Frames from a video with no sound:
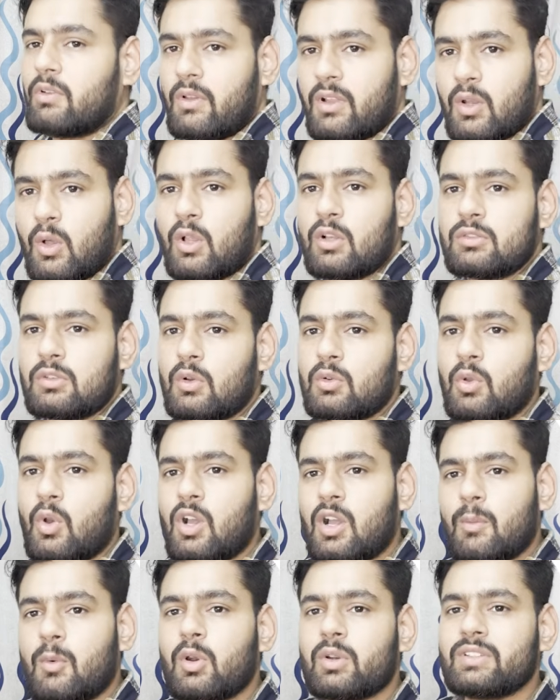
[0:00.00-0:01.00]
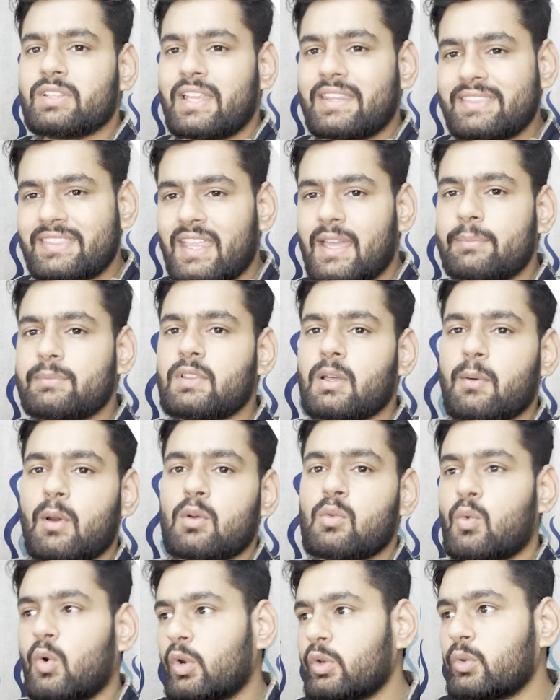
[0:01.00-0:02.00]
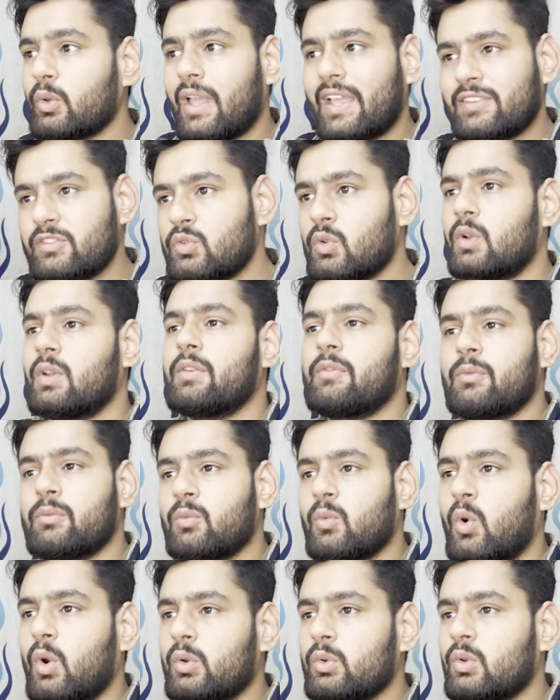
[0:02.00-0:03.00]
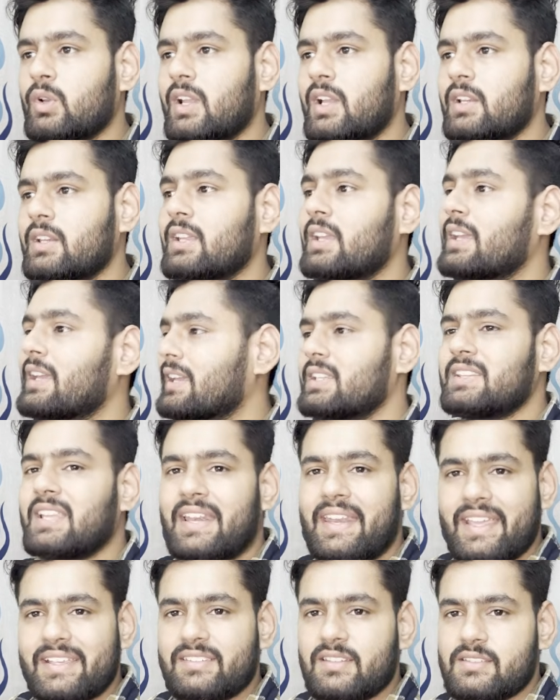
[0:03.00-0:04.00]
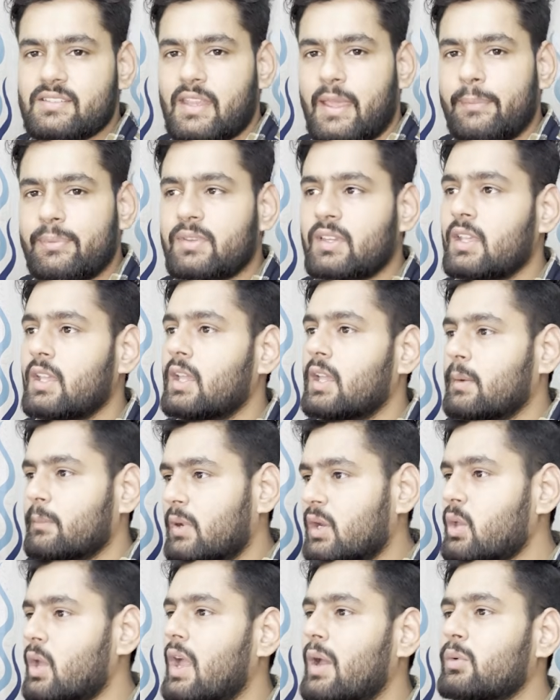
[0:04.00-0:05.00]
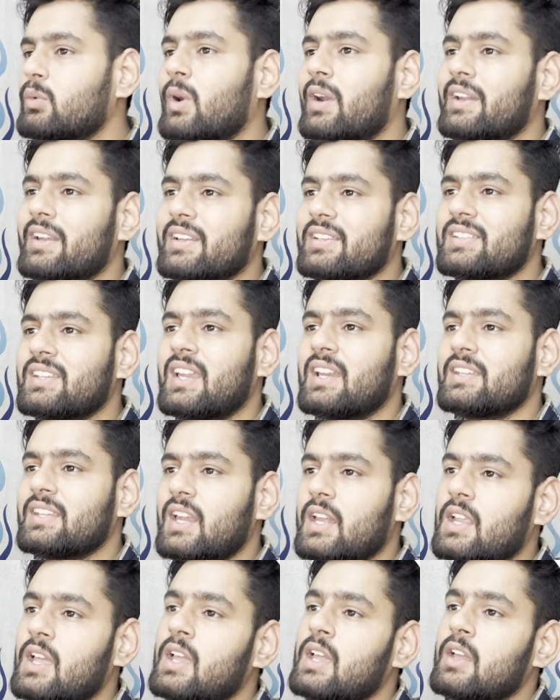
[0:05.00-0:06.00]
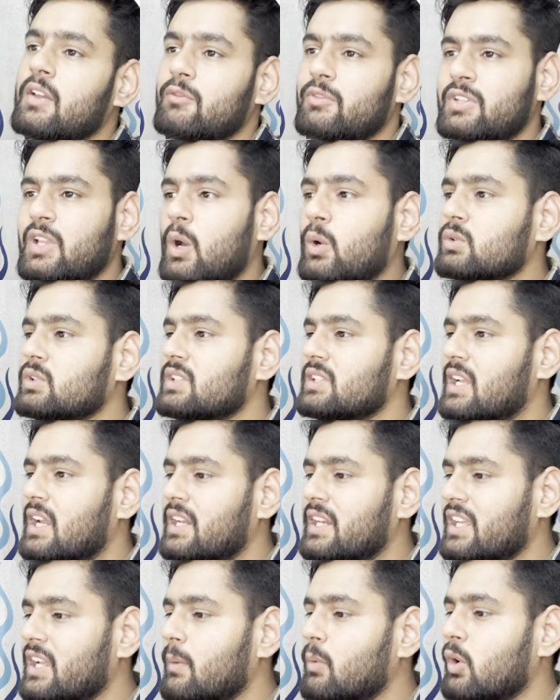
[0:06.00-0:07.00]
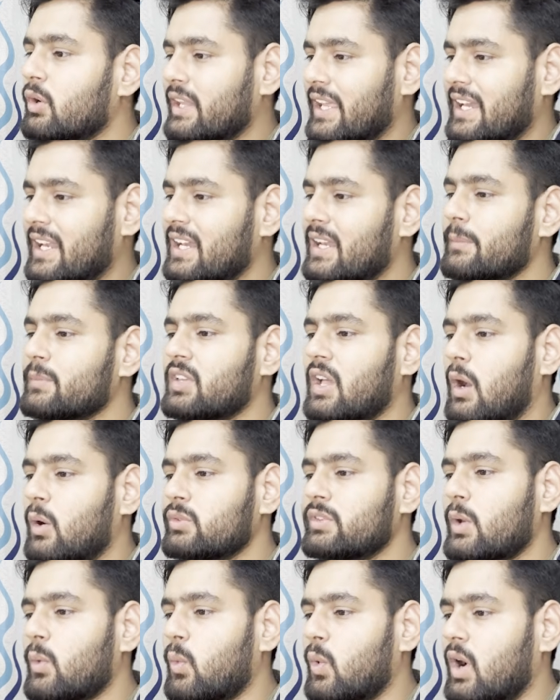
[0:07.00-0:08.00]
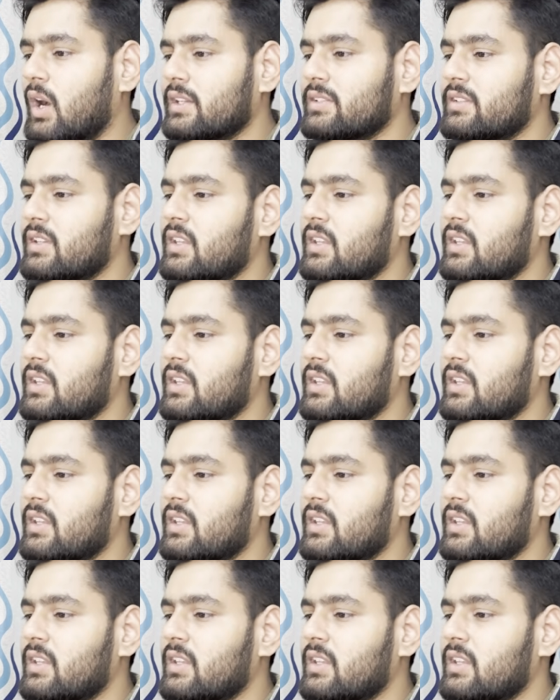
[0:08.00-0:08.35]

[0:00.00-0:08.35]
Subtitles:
we will also talk about in depth about what you actually want to learn in the next steps. But you have to understand that without learning about LLMs, how they work,